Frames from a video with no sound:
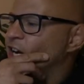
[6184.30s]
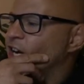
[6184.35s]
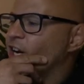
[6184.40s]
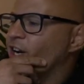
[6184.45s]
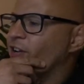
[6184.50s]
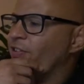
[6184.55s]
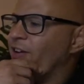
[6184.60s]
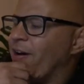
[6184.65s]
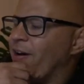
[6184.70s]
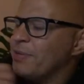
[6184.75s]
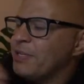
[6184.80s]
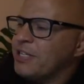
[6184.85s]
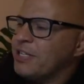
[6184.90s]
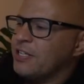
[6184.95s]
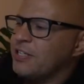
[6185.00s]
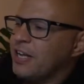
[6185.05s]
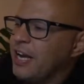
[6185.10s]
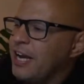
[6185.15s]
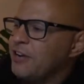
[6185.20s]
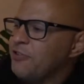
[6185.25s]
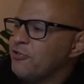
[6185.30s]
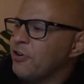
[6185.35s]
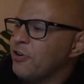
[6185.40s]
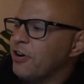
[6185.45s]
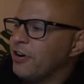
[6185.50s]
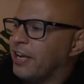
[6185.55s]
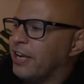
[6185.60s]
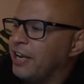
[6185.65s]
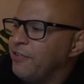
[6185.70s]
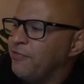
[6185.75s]
Garami says, Andrew
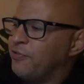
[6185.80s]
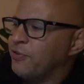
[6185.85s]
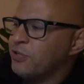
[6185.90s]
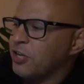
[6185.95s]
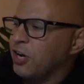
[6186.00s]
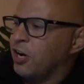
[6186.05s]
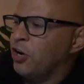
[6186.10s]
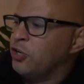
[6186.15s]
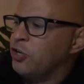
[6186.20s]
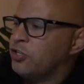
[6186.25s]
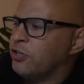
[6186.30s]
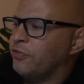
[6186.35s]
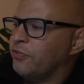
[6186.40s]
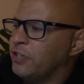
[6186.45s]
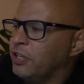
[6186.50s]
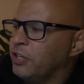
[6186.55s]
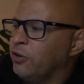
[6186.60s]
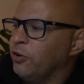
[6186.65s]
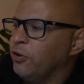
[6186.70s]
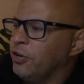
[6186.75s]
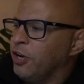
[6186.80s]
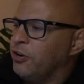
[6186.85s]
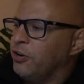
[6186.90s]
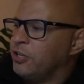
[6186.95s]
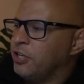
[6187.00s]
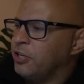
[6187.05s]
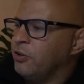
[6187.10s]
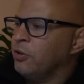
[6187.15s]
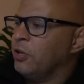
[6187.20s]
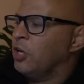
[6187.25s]
O'Keefe was a host of Deal or No
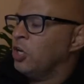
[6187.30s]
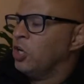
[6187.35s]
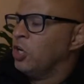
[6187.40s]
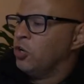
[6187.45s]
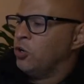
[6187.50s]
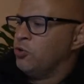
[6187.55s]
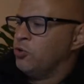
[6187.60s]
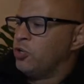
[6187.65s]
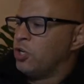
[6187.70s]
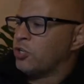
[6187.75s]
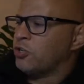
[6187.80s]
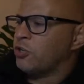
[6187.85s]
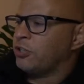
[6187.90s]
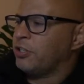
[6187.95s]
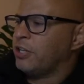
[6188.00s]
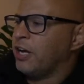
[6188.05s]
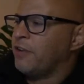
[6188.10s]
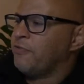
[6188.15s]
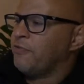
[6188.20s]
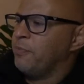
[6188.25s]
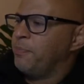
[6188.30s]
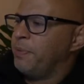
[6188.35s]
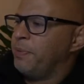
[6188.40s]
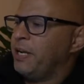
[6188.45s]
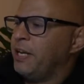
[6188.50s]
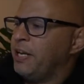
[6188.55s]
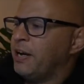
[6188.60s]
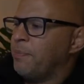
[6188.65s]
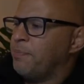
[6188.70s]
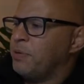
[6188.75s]
Deal who just got done for
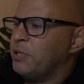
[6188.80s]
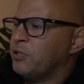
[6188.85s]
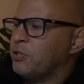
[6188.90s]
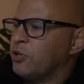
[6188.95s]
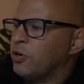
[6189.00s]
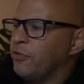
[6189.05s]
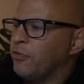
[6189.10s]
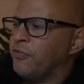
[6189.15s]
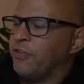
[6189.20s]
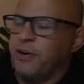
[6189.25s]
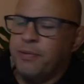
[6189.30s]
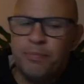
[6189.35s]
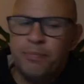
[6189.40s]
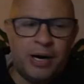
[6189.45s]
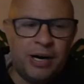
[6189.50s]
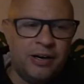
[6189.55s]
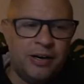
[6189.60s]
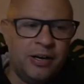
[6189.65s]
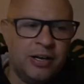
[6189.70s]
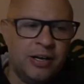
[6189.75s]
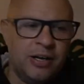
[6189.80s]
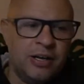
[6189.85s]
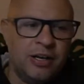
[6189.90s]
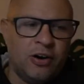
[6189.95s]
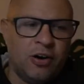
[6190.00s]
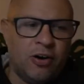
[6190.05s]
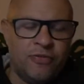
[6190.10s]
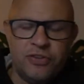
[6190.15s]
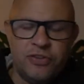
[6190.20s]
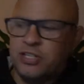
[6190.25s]
beating up his girlfriend. But
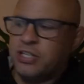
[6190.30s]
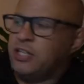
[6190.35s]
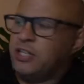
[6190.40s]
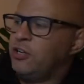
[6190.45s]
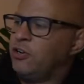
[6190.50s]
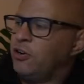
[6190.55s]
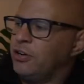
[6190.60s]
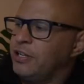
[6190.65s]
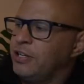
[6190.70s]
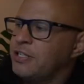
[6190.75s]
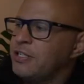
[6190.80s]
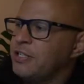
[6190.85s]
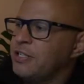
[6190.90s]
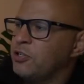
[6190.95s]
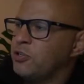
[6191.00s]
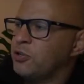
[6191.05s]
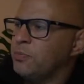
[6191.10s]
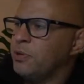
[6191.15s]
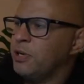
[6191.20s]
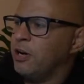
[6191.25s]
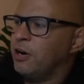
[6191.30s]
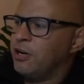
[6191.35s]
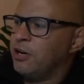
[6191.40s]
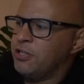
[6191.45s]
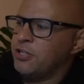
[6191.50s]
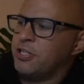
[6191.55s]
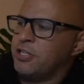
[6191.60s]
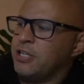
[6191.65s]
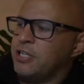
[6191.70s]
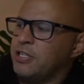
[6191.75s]
obviously, you're not listening to me. I
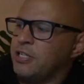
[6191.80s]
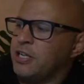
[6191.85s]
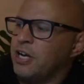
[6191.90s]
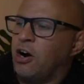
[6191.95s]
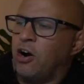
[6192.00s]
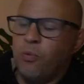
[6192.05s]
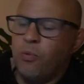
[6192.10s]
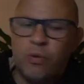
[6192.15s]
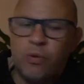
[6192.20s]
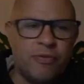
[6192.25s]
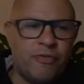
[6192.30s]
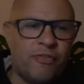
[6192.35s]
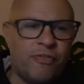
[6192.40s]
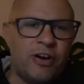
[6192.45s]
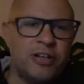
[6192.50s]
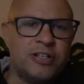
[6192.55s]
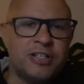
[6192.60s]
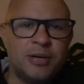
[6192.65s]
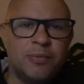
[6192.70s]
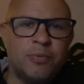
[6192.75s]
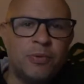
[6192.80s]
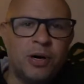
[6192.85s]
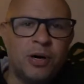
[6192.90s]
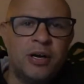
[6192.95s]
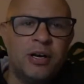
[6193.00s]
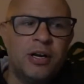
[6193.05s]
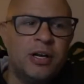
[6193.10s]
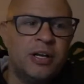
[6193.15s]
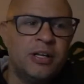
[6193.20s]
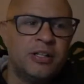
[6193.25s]
just said to you, I want to fight
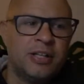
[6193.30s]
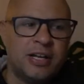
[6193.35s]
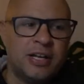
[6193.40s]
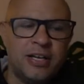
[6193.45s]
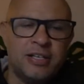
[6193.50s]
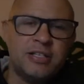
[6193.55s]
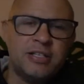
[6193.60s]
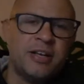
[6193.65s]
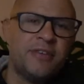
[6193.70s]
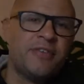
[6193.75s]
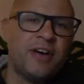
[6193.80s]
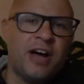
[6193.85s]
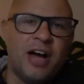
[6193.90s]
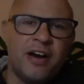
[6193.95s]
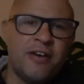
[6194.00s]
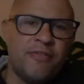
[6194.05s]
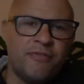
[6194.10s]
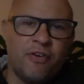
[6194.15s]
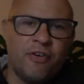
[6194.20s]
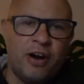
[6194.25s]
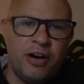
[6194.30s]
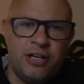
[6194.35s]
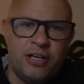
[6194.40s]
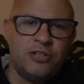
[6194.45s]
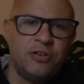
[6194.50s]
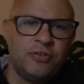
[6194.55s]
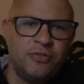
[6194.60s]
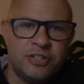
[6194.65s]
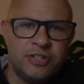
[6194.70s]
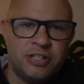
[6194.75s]
someone that has never had a fight.
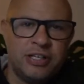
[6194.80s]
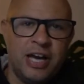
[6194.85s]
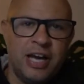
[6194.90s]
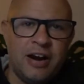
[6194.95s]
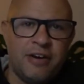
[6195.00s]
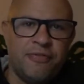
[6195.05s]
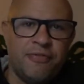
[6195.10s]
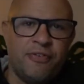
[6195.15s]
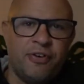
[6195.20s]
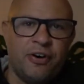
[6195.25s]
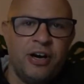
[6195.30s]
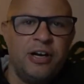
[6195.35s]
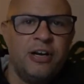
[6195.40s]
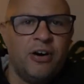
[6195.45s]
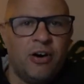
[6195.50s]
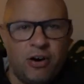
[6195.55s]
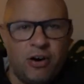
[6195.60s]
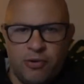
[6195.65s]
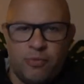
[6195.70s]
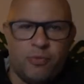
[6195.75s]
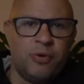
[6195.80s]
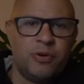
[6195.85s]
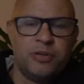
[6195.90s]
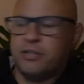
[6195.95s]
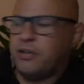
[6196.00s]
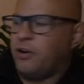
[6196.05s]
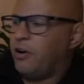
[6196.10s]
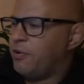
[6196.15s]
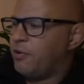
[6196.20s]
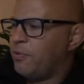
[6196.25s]
He's obviously had a fight. I don't want
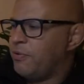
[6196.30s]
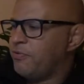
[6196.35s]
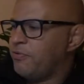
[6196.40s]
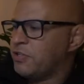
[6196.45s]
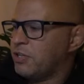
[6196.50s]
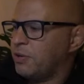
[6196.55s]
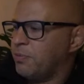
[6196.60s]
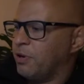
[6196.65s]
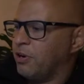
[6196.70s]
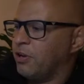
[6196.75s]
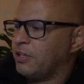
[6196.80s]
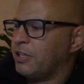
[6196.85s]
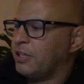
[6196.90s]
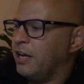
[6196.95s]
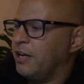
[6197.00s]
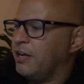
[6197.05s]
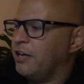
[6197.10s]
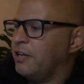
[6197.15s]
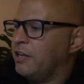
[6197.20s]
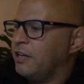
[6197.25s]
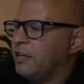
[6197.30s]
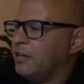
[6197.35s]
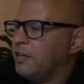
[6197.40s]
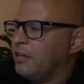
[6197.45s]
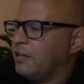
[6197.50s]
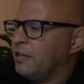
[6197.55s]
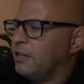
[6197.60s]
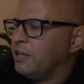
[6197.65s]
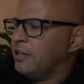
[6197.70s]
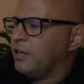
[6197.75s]
someone like that.
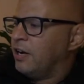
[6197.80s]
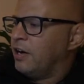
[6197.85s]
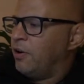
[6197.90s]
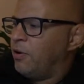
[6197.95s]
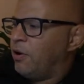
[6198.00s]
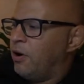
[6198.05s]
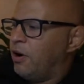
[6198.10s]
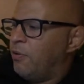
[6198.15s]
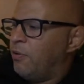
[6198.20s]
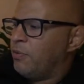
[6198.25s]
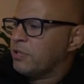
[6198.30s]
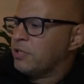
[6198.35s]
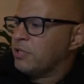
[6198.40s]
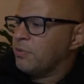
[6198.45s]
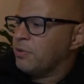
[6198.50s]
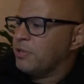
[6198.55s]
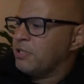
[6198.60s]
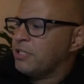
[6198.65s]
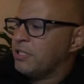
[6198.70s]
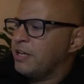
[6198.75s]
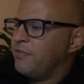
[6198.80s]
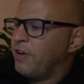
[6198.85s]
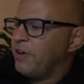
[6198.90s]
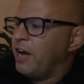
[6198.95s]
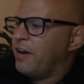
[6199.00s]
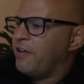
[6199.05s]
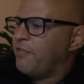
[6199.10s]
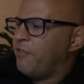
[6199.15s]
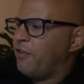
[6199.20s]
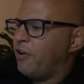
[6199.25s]
I want someone that's never
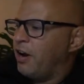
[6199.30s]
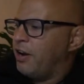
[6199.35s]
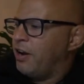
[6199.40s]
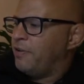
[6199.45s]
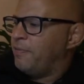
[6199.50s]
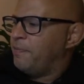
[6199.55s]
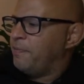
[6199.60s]
had a fight.